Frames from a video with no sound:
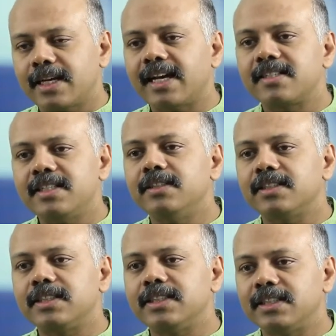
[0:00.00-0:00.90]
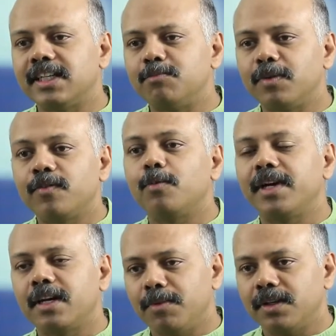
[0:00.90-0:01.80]
has he or she done before
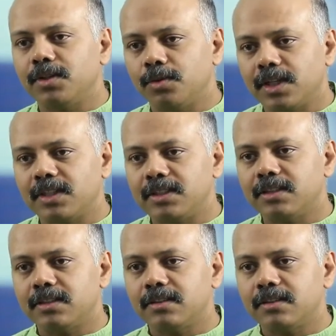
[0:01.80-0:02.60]
becoming a yoga teacher?